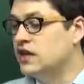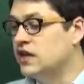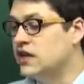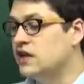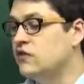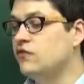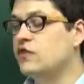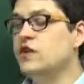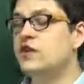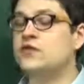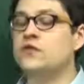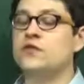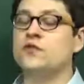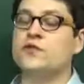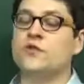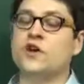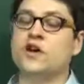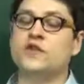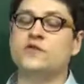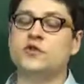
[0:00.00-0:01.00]
even if you
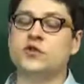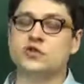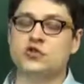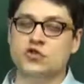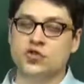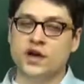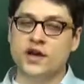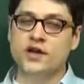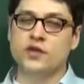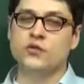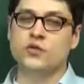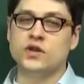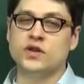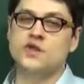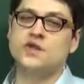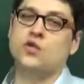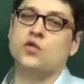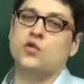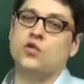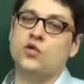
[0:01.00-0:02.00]
fall, if you try to
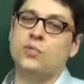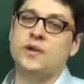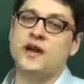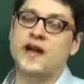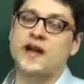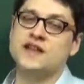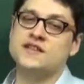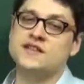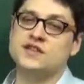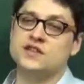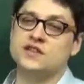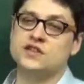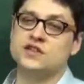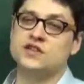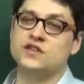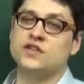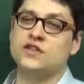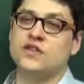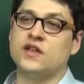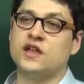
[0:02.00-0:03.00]
read the whole
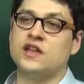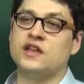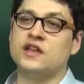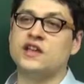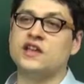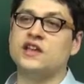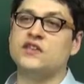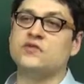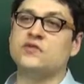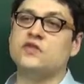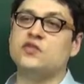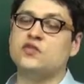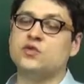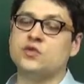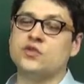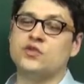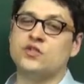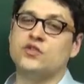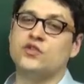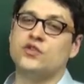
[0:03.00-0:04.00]
passage, then even
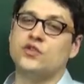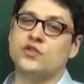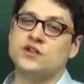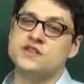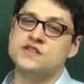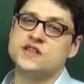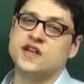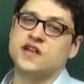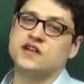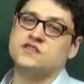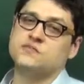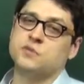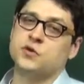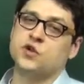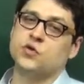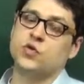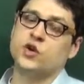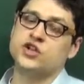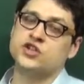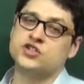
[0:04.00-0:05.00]
doing the 30 seconds
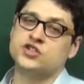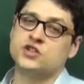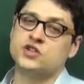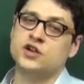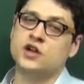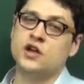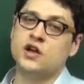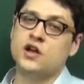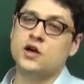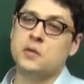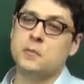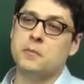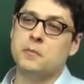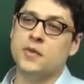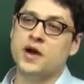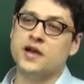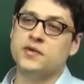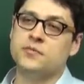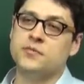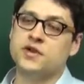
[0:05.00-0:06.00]
per question
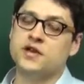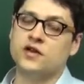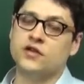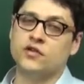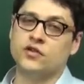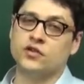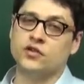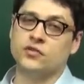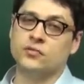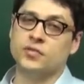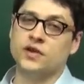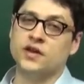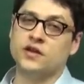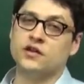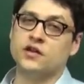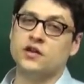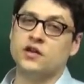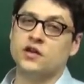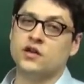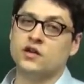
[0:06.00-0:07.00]
might be a little
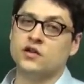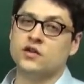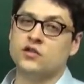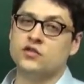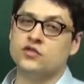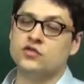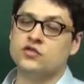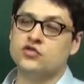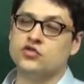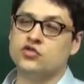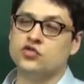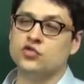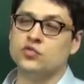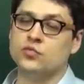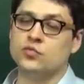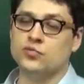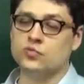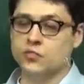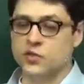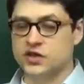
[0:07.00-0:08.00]
bit
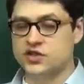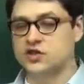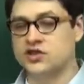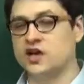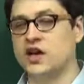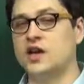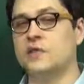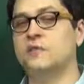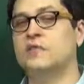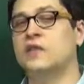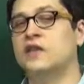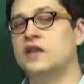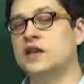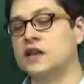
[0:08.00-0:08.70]
too much time.